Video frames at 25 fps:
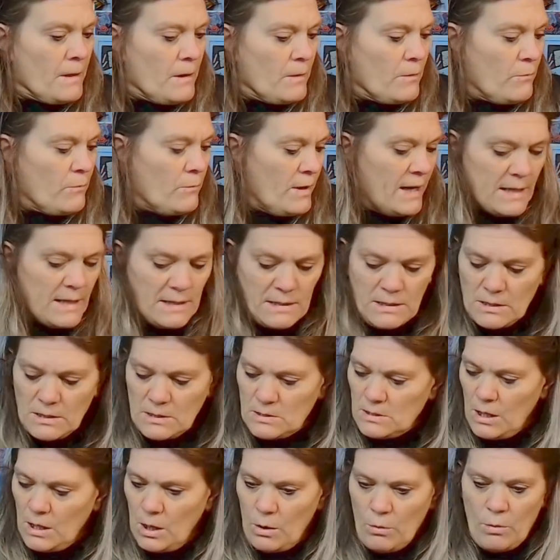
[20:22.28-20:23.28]
Right,
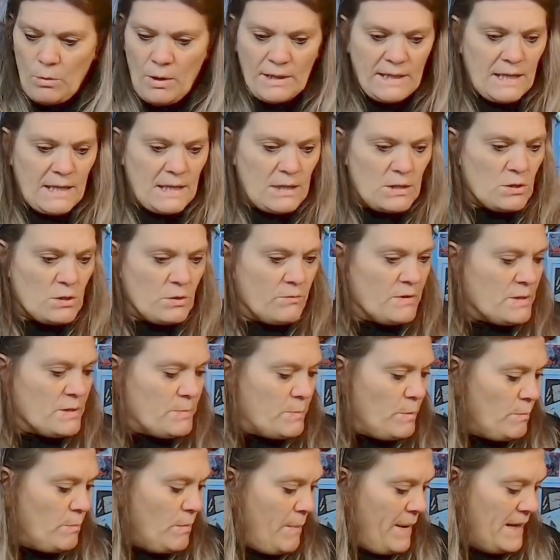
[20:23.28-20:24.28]
so I need something to
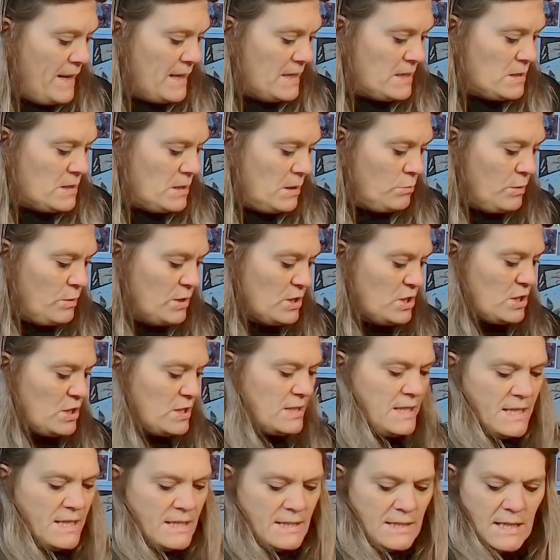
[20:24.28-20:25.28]
put my paint on, which is
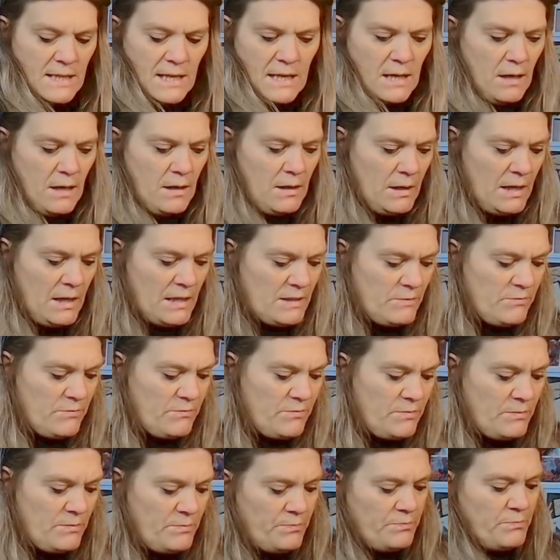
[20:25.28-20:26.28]
this here. Let's
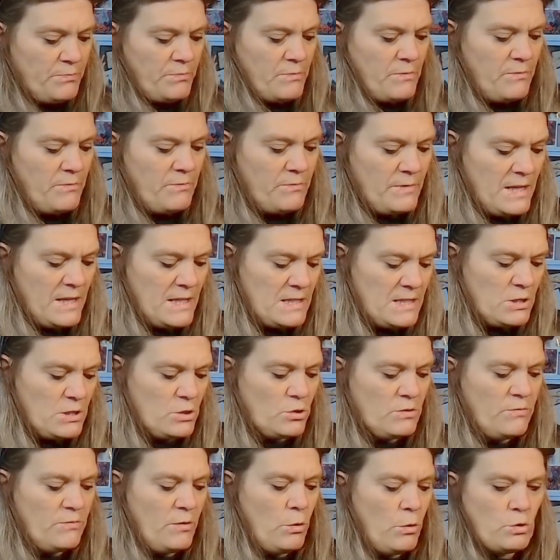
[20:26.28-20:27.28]

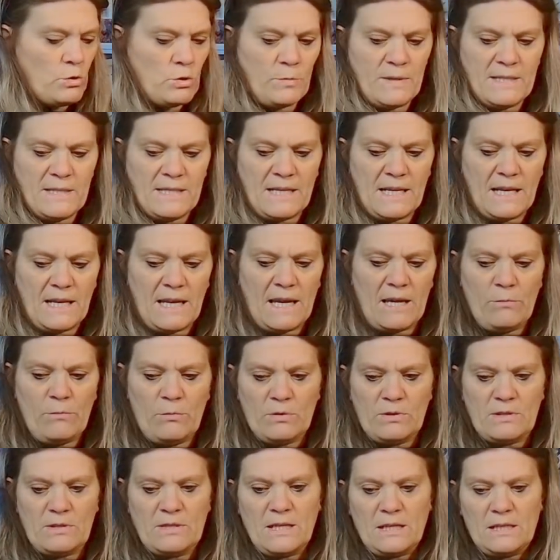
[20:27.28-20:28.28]
just fold up this clay,
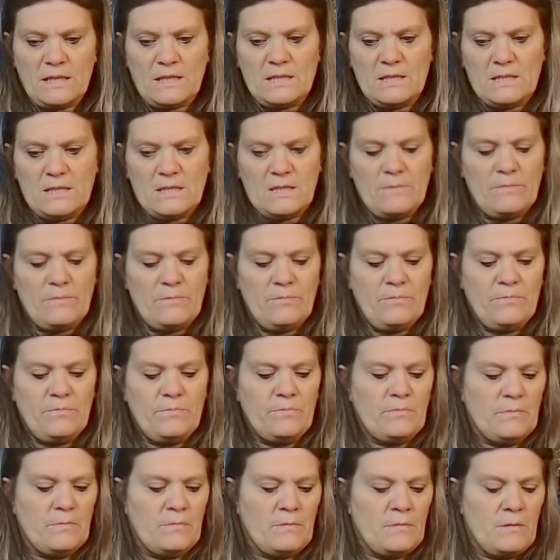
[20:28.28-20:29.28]
1 second.
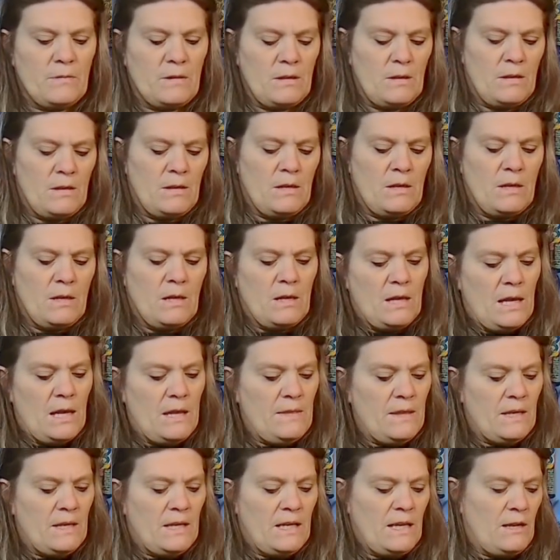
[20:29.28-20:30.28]

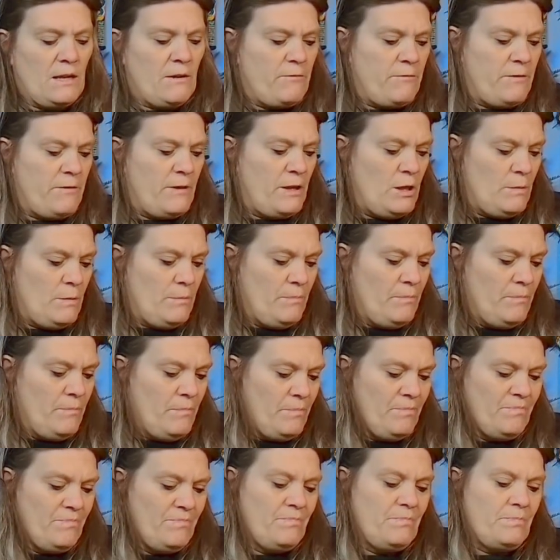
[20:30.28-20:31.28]
In the cling film,
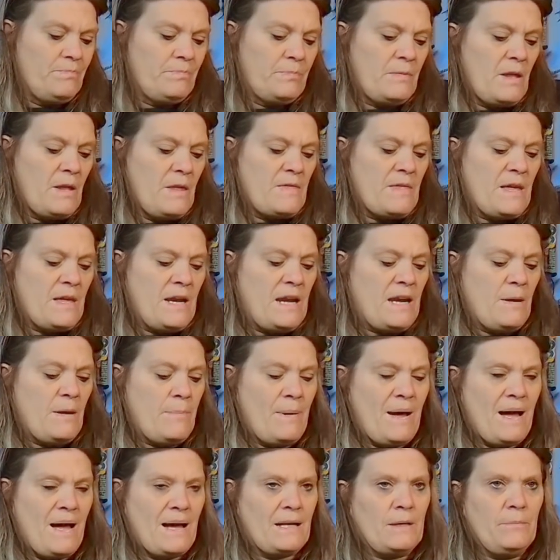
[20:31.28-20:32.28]
then in a
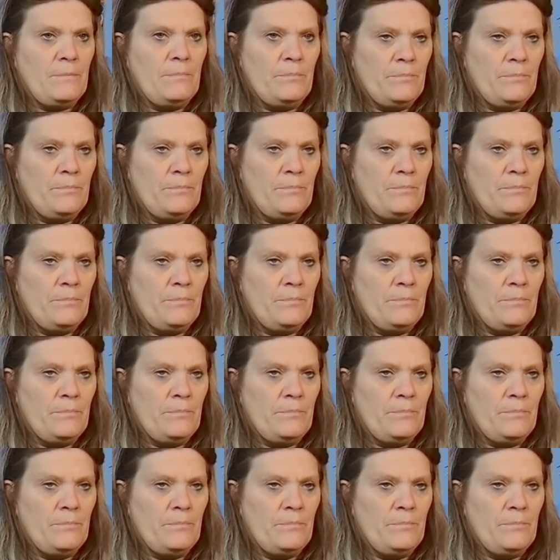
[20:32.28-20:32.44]
bag.